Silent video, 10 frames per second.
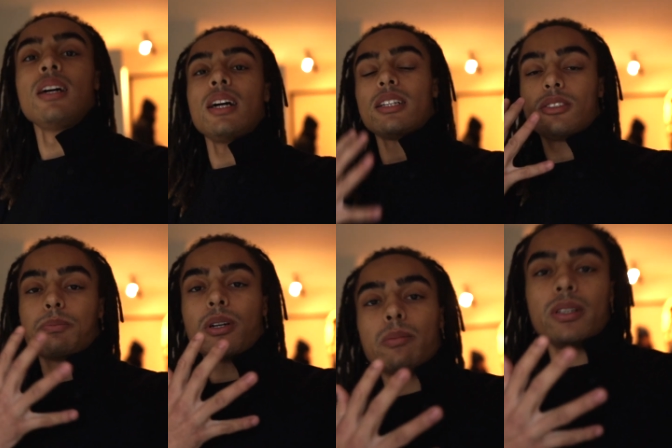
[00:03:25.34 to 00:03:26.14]
As you
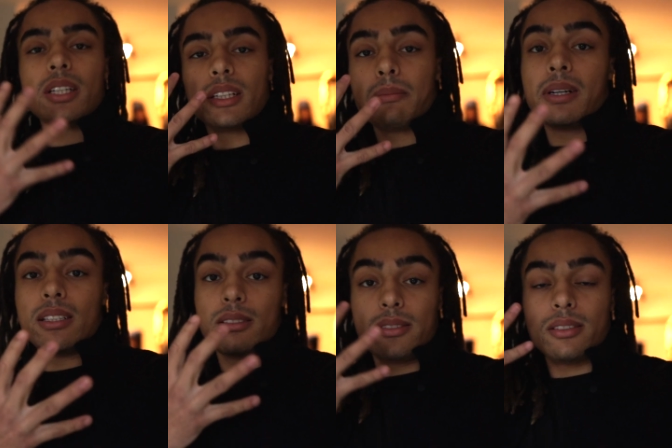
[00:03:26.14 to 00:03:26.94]
probably can
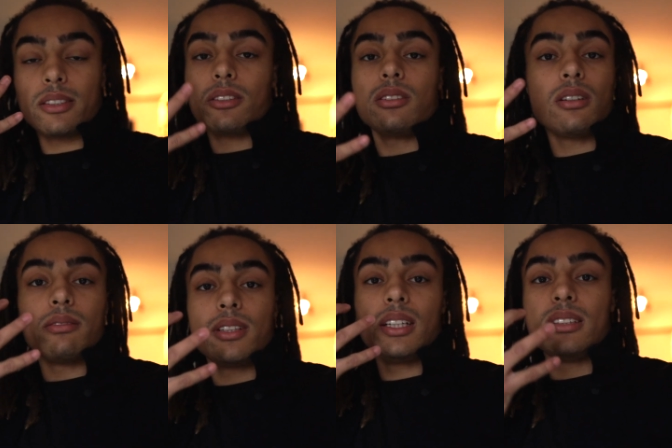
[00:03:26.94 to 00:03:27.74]
imagine, since I took
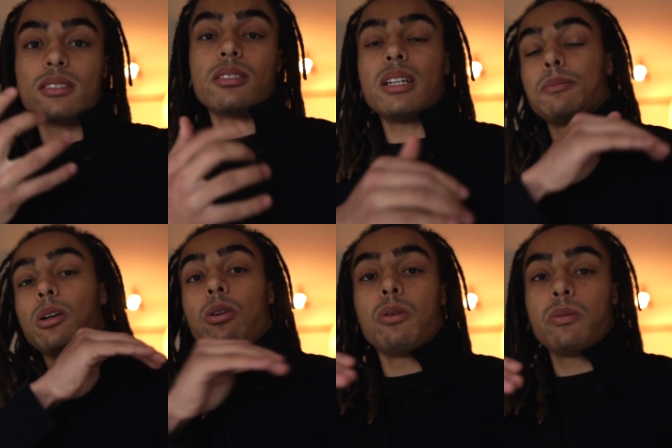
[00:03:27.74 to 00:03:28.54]
over the Instagram the
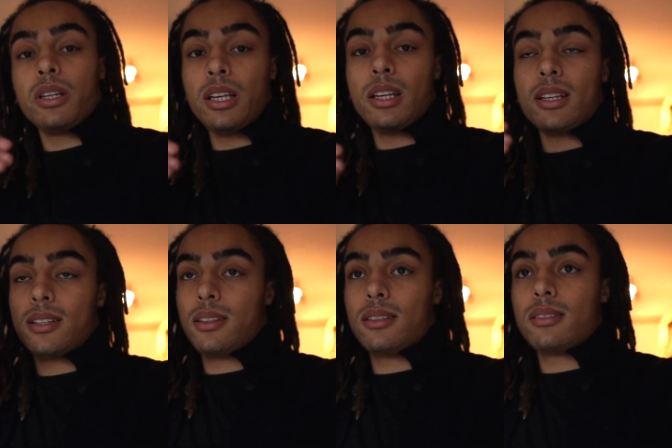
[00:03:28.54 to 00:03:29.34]
whole week
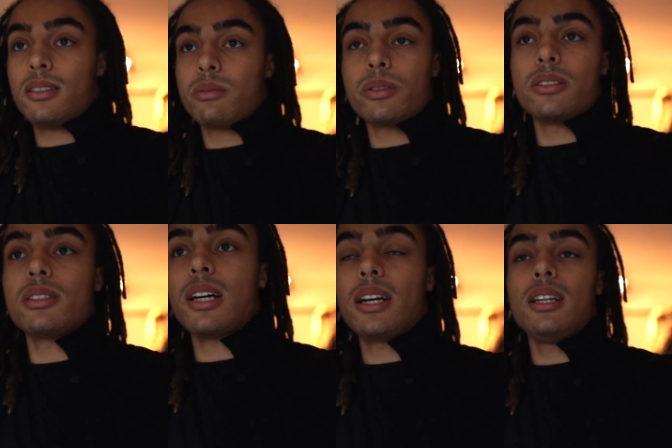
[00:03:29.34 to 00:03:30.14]
and since we're
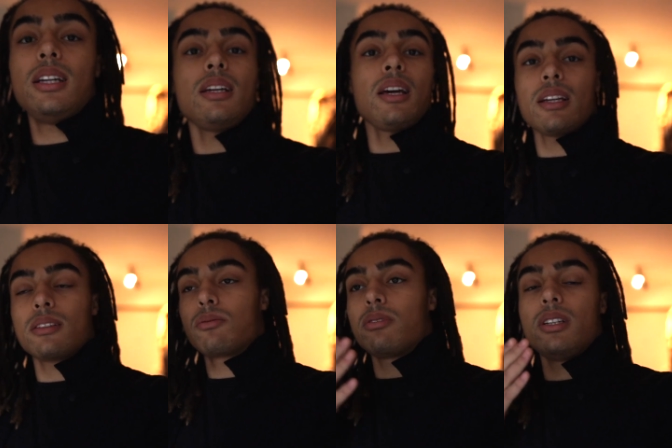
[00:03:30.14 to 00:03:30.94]
studying at
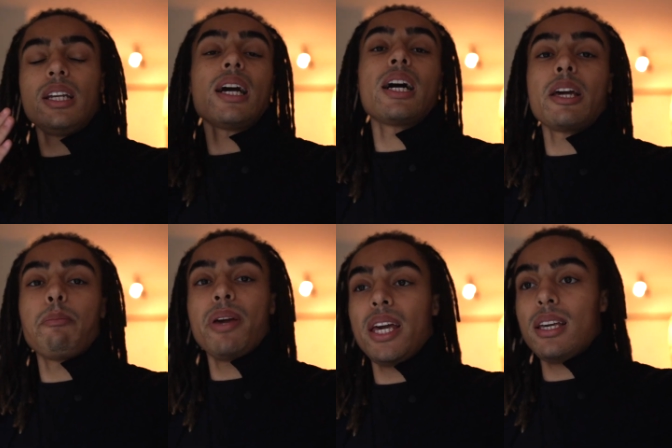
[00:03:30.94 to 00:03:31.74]
a really high
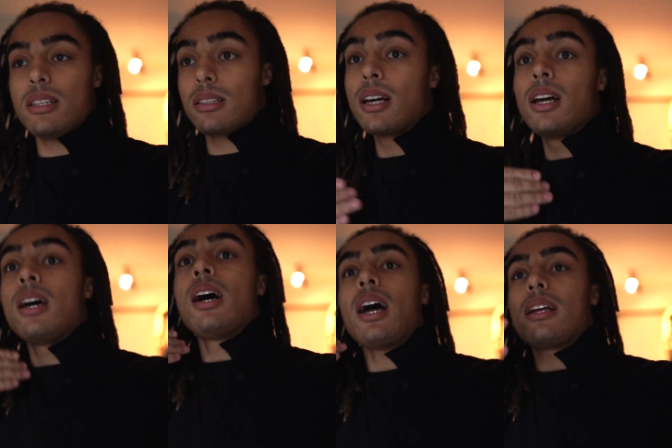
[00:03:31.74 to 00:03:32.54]
pace,
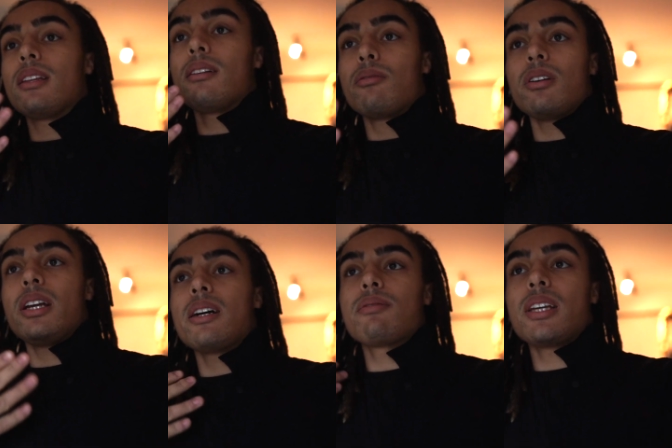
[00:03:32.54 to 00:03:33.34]
I didn't really
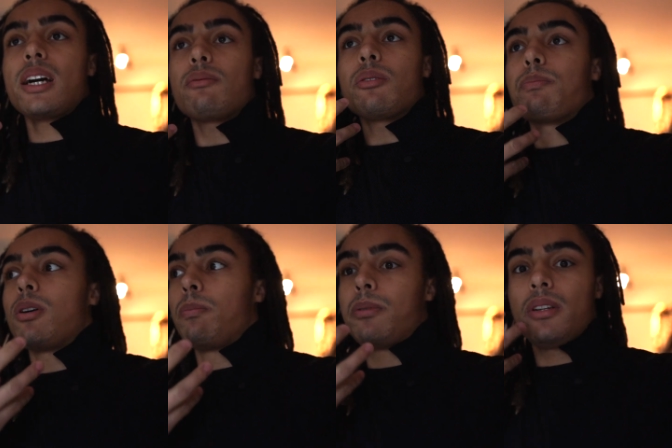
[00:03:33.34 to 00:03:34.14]
have time to
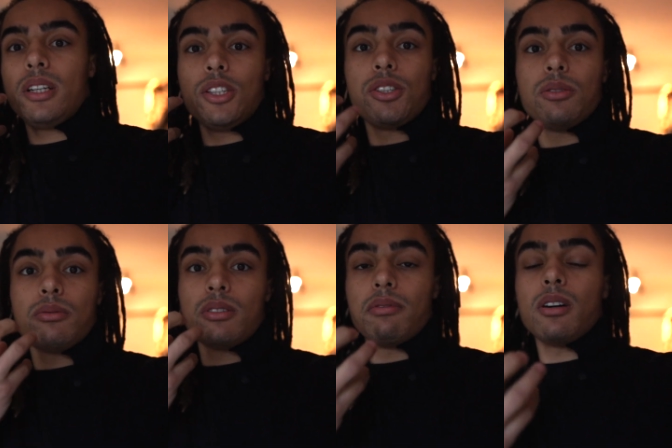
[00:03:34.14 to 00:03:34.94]
properly
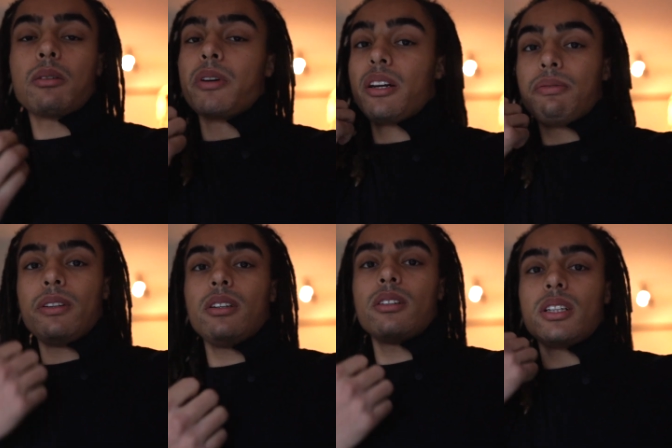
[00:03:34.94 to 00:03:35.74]
shoot the vlog, but I
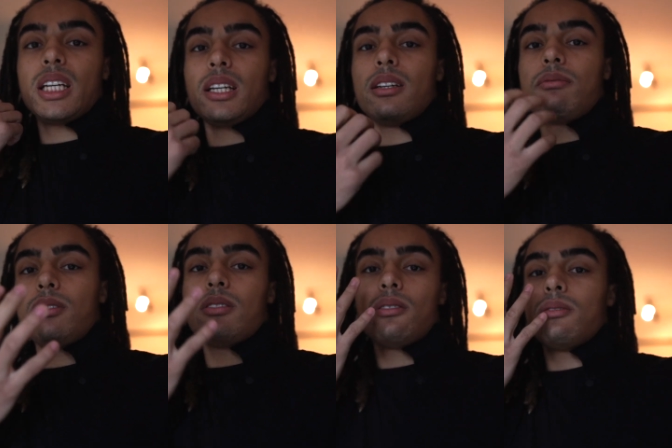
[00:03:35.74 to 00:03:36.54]
figured I'd give
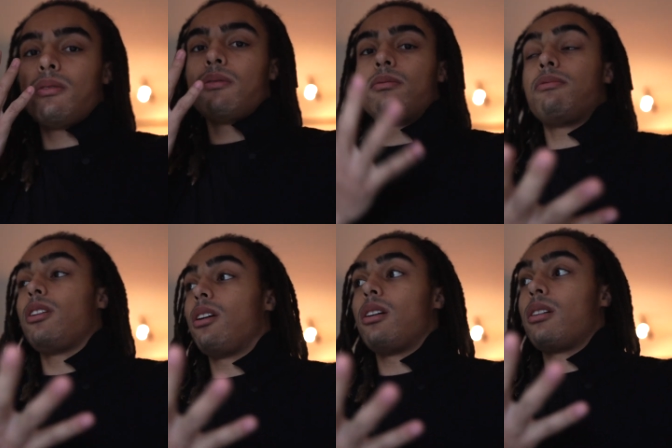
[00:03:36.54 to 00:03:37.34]
you
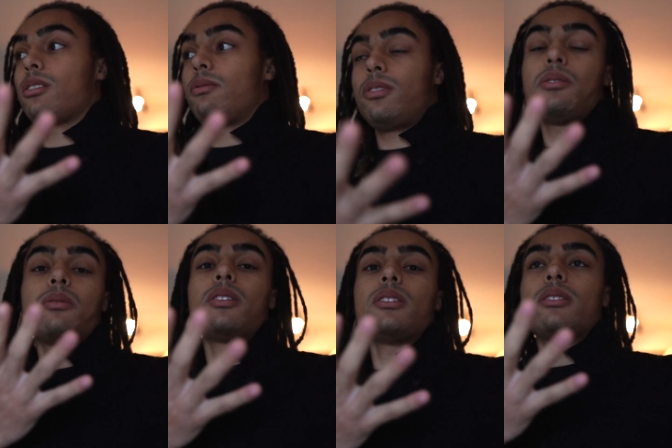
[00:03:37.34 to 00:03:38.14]
vlog
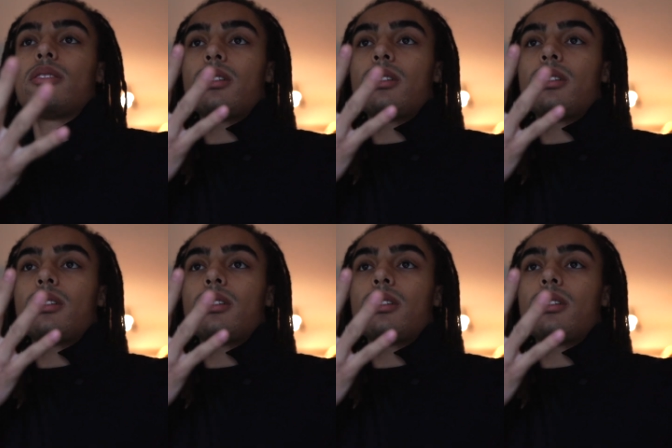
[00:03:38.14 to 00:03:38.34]
viewers